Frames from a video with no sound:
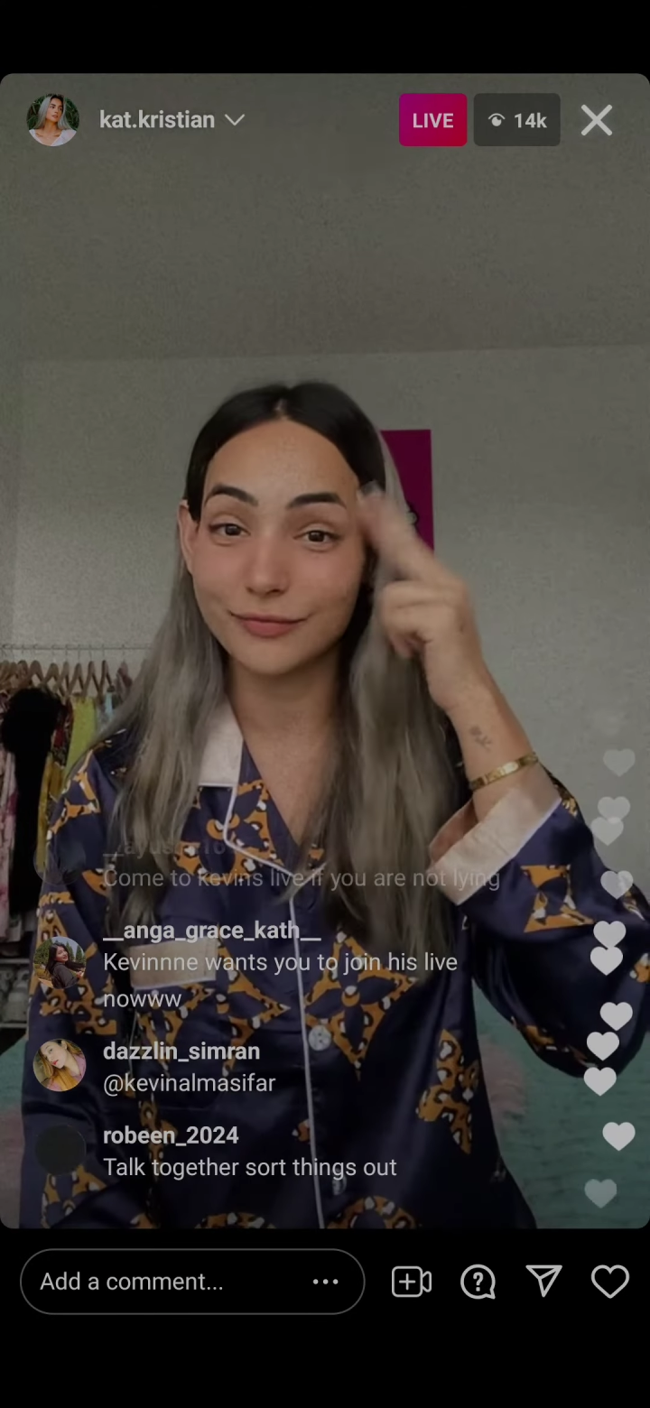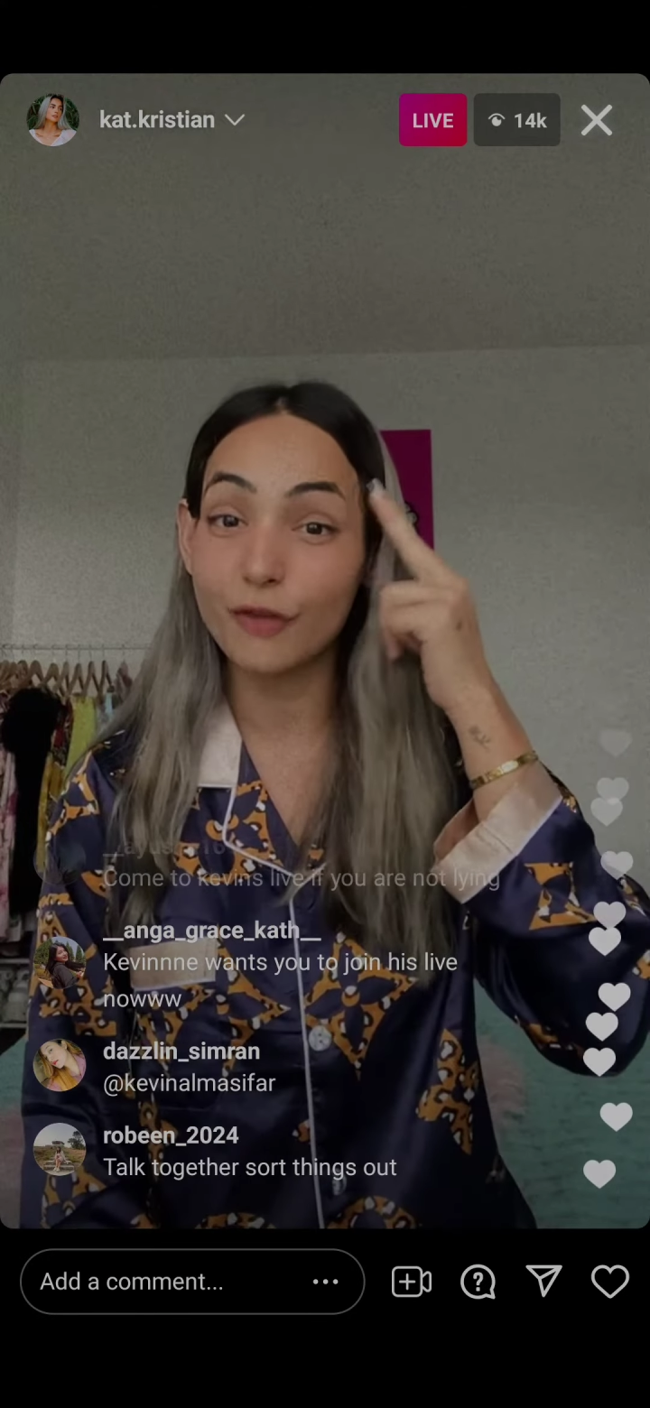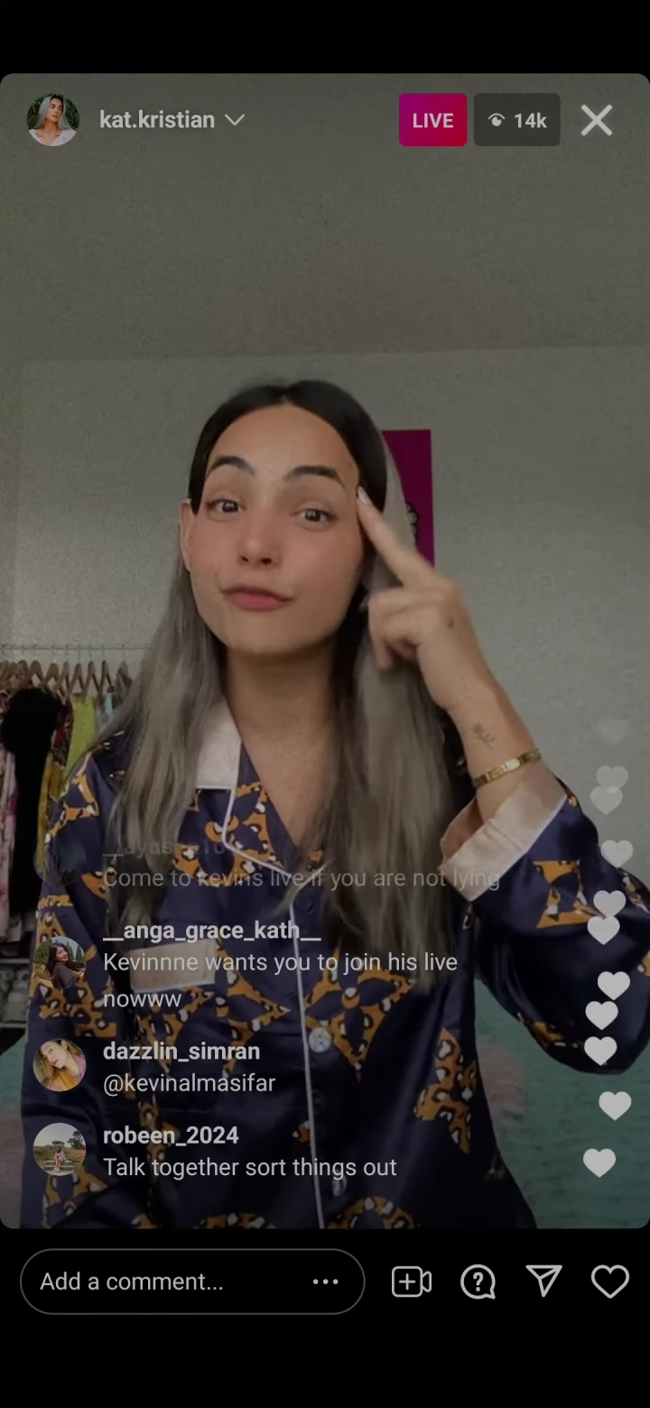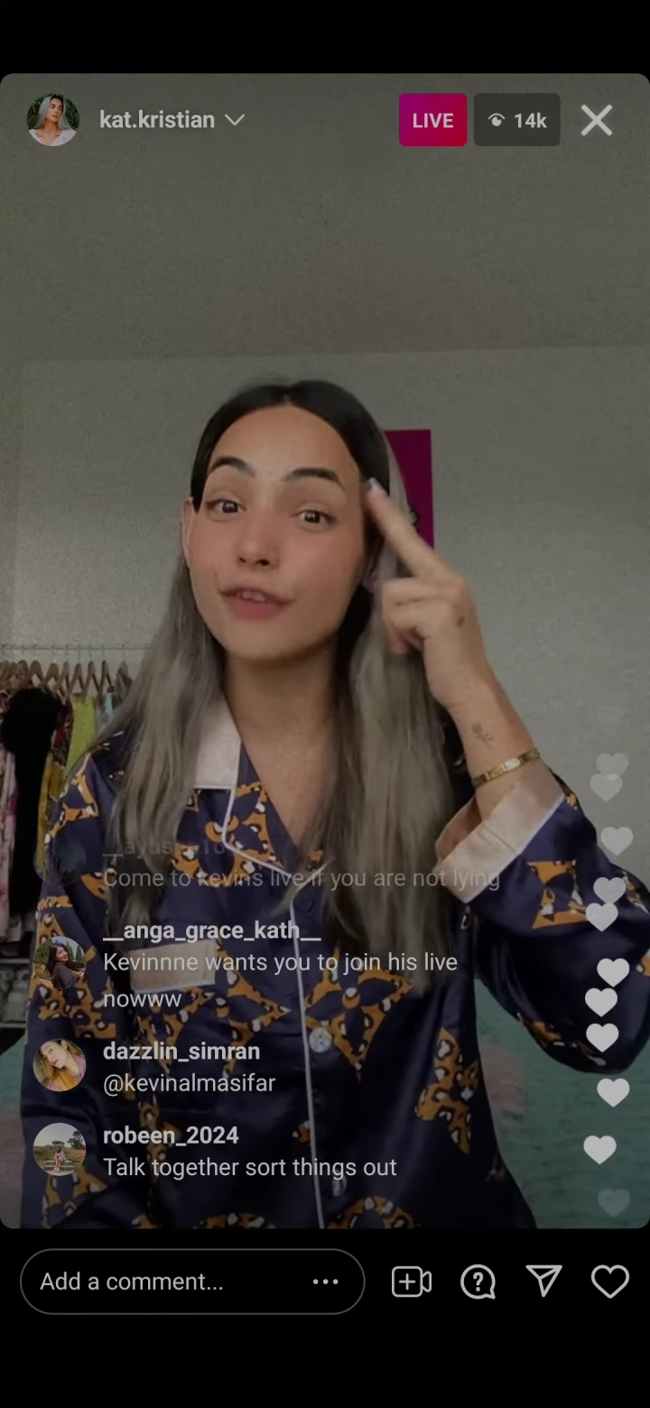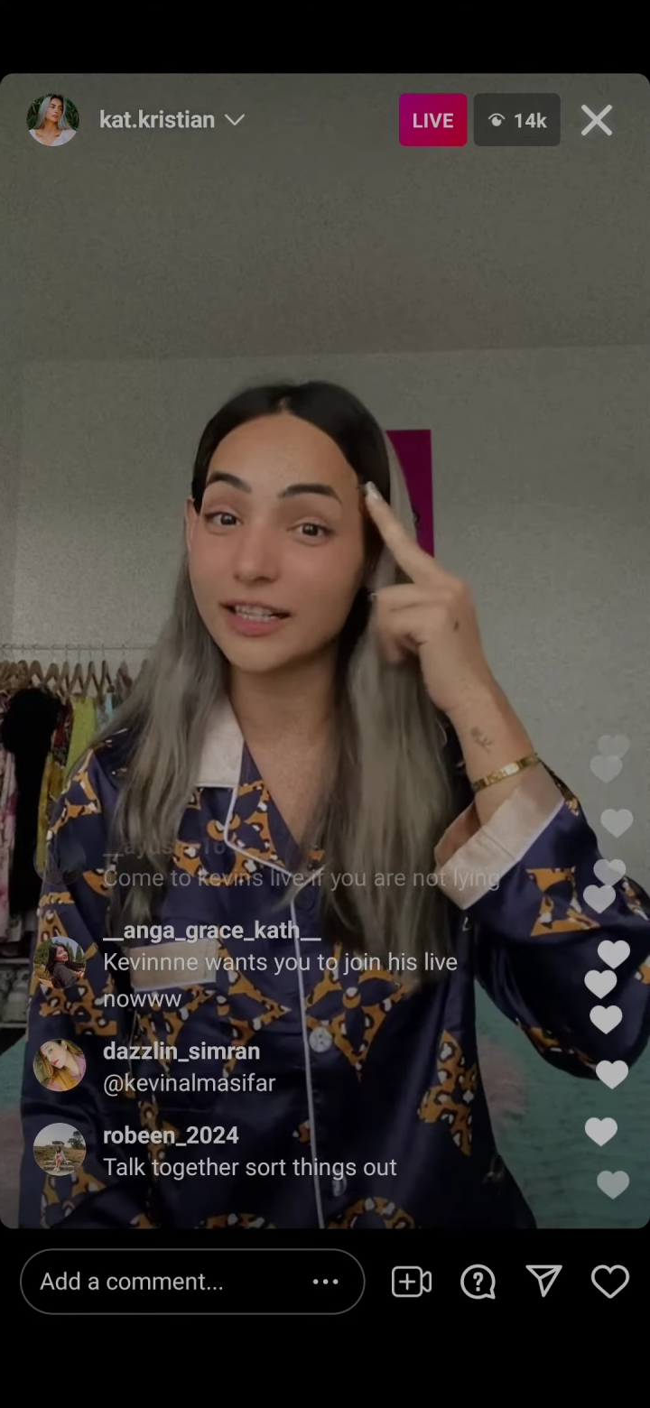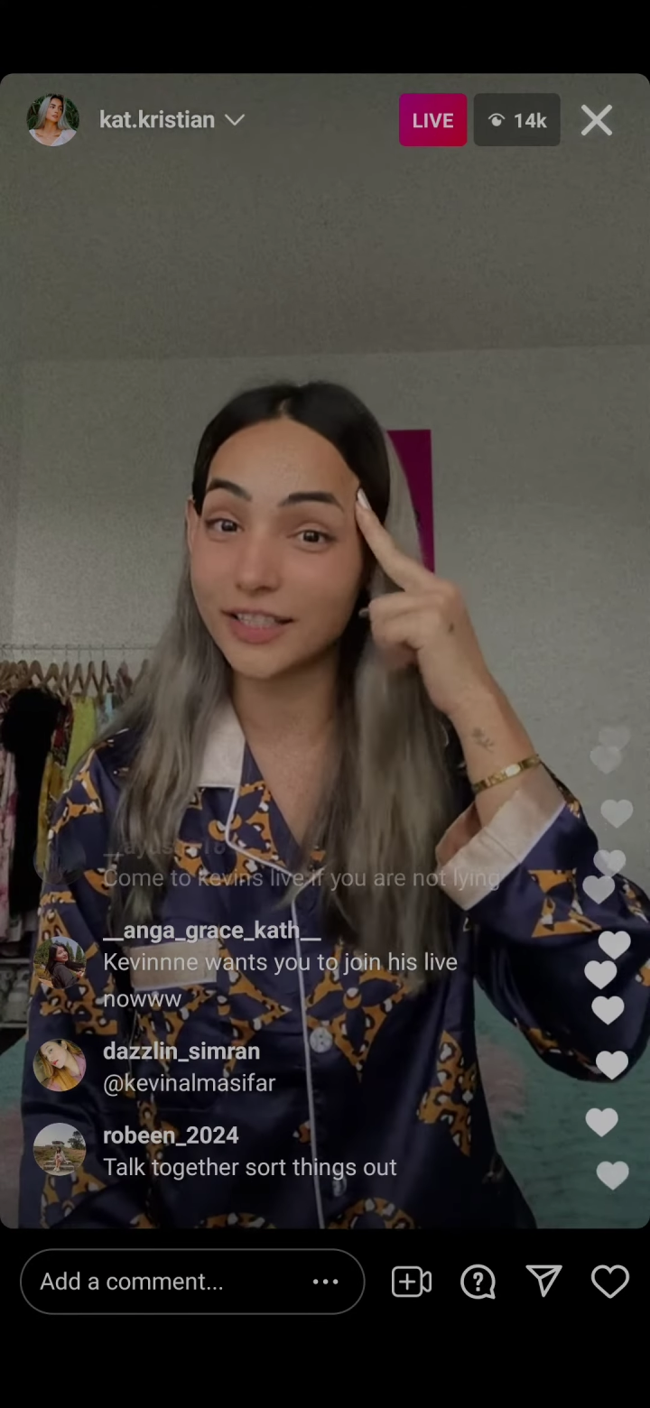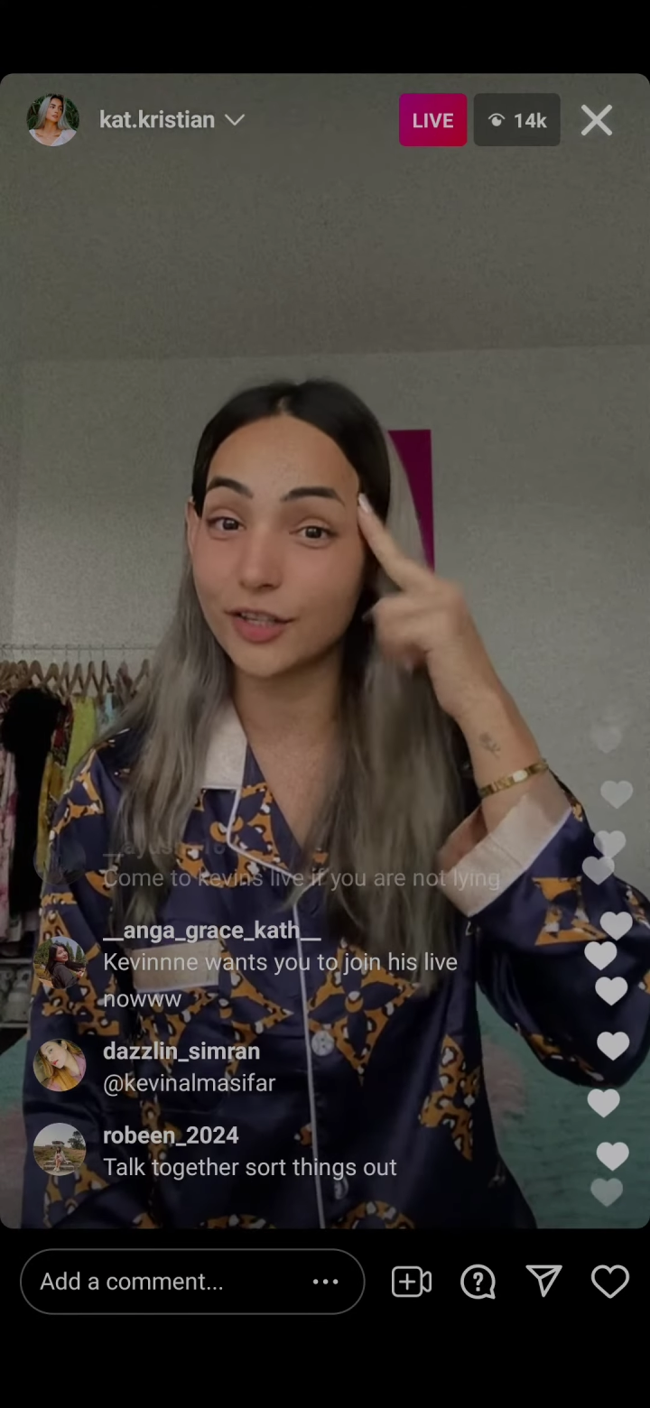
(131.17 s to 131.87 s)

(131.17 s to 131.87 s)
fucked in